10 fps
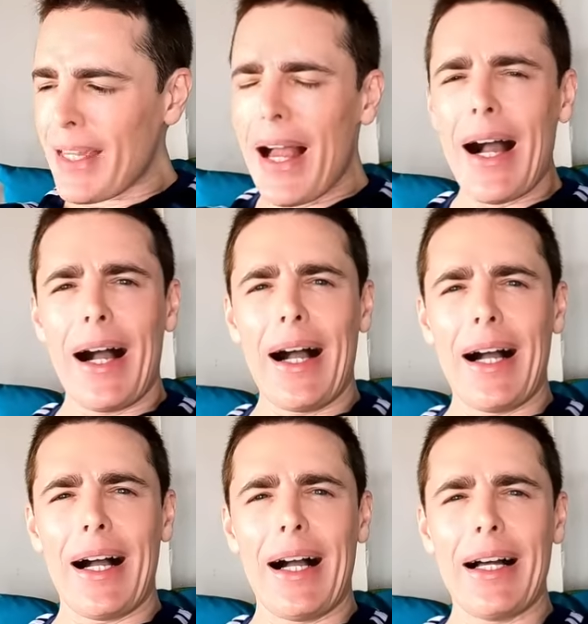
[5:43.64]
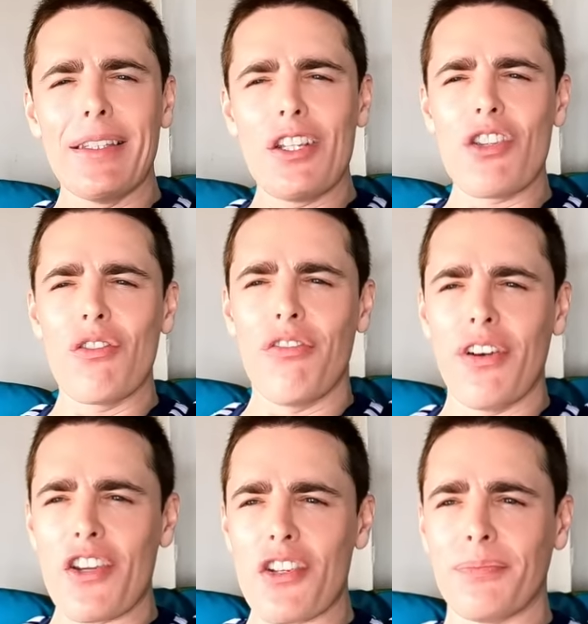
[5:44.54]
Ah, nice and
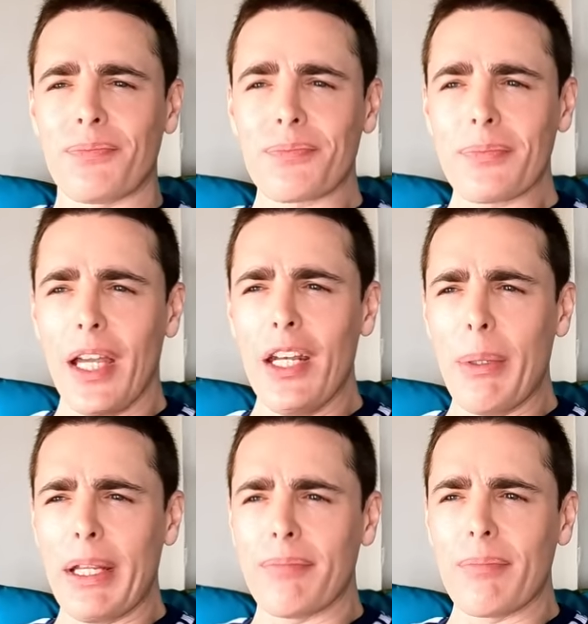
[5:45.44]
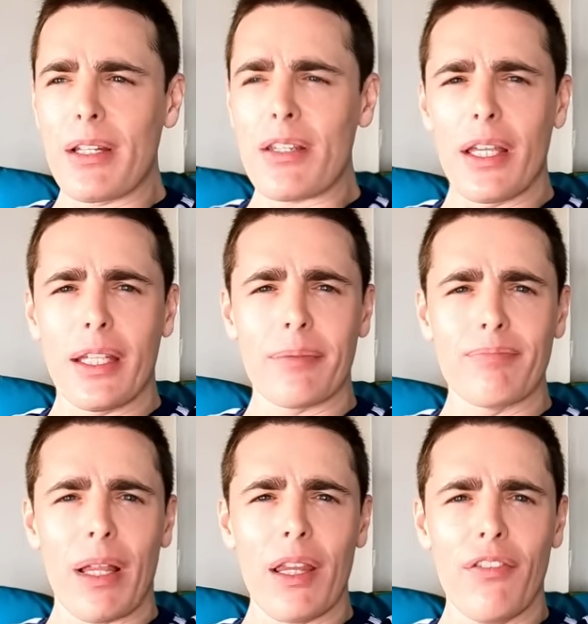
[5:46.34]
refreshing. Anyway, it's like
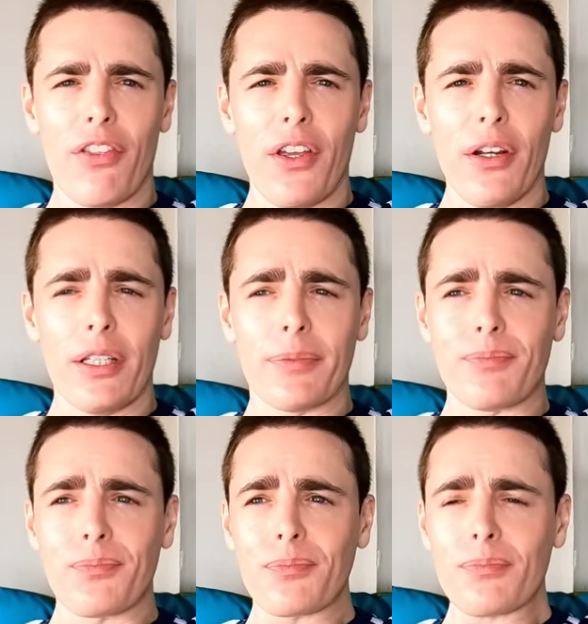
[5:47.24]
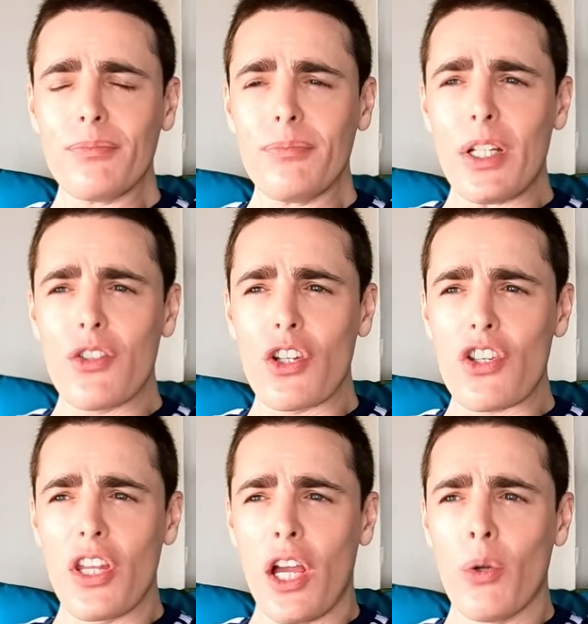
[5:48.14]
11:30
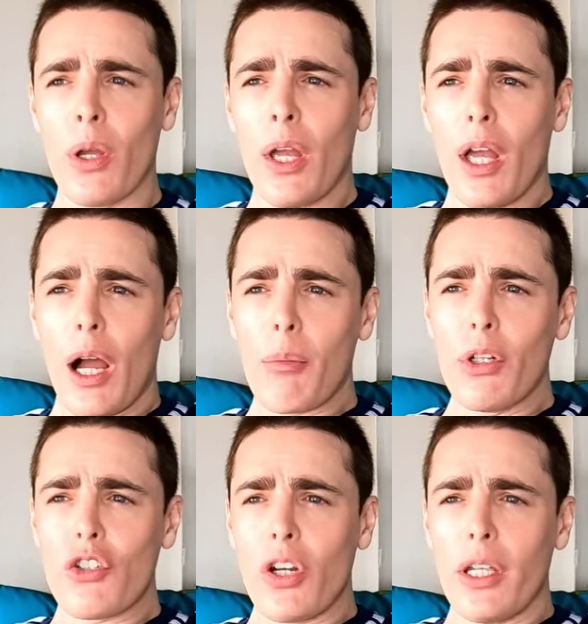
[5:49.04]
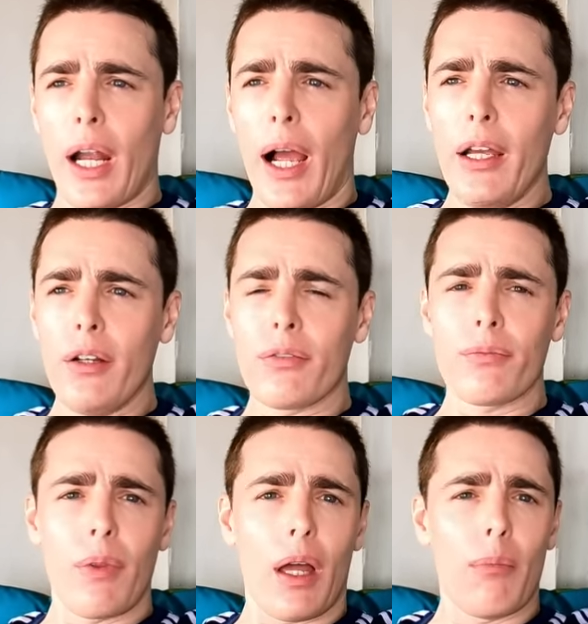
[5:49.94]
just now. I'm going to try and hire
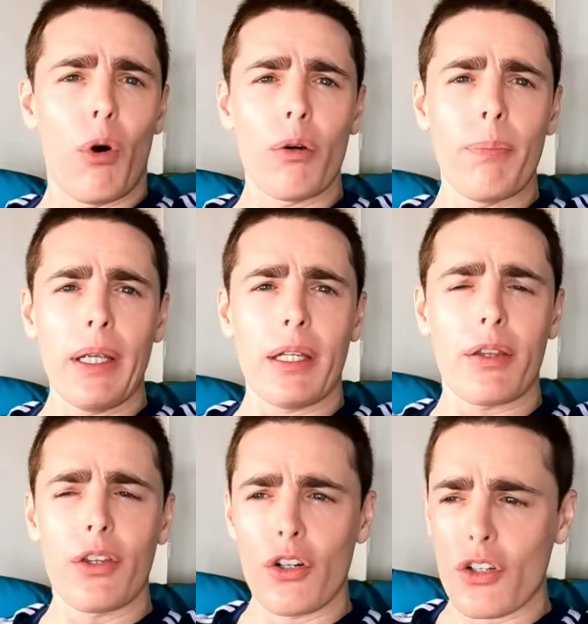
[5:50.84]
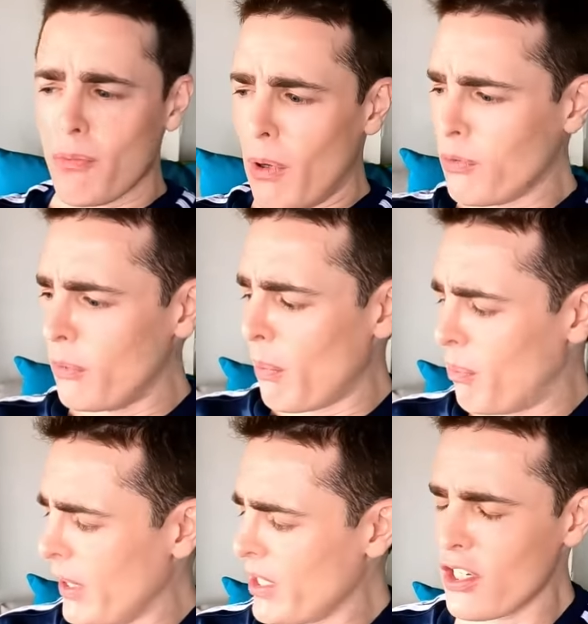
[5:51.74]
a motorbike. There's multiple
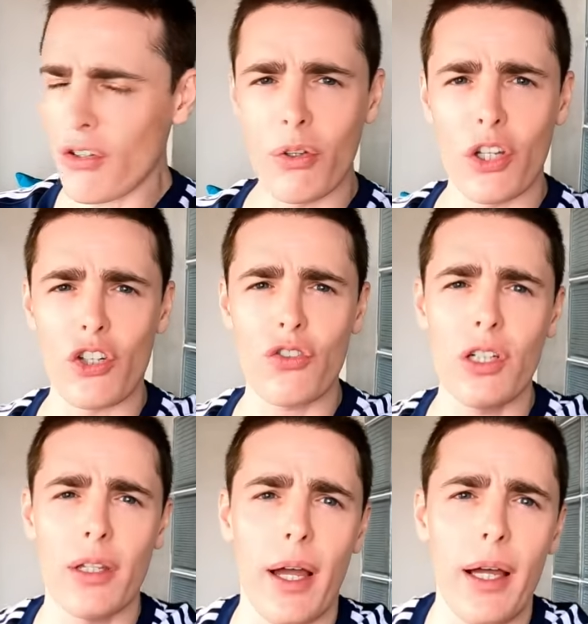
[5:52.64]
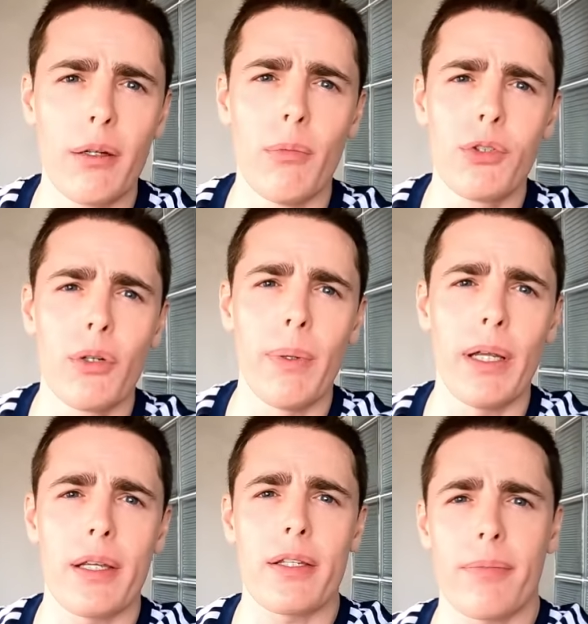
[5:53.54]
places on the street that hire
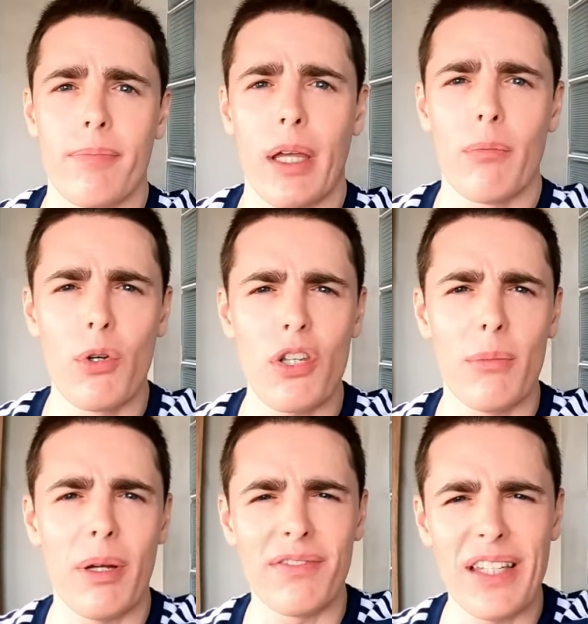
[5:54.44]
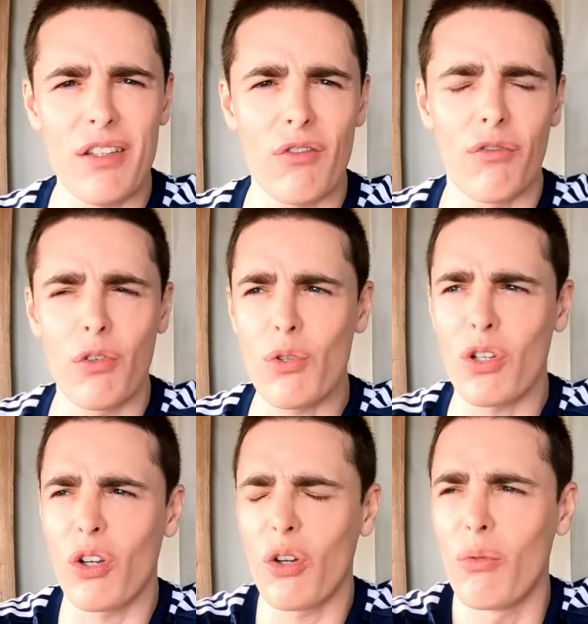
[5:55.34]
motorbikes, and most of them have decent
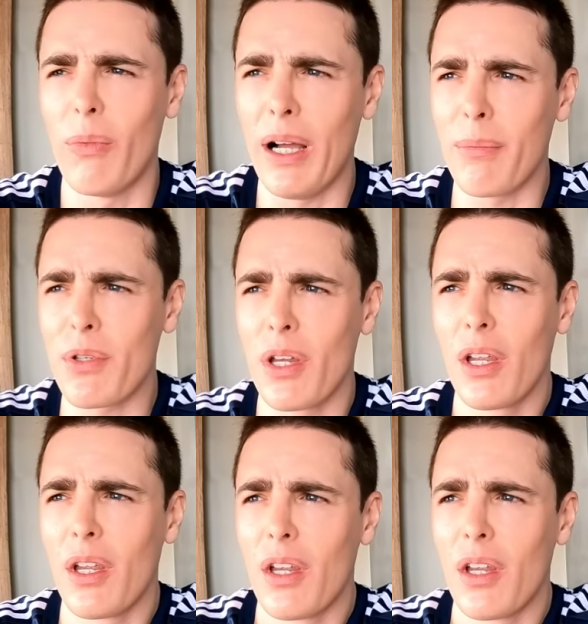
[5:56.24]
reviews on Google Maps.